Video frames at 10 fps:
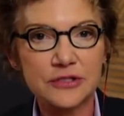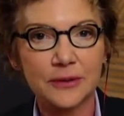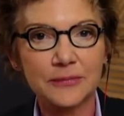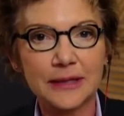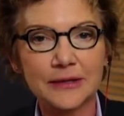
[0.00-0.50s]
in
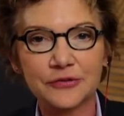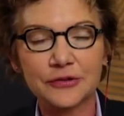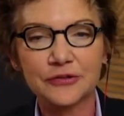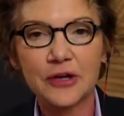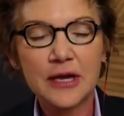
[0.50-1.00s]
some
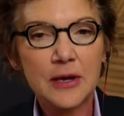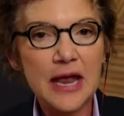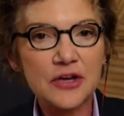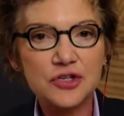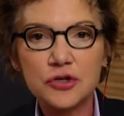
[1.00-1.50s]
cases,
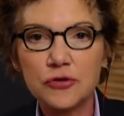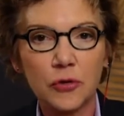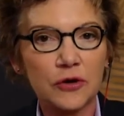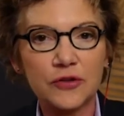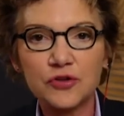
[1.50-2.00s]
as
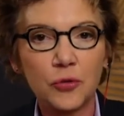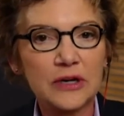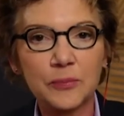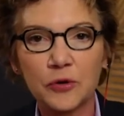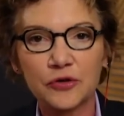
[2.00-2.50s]
you are the
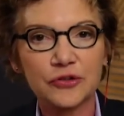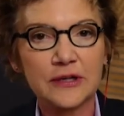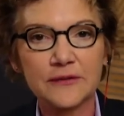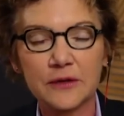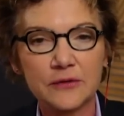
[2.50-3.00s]
20th person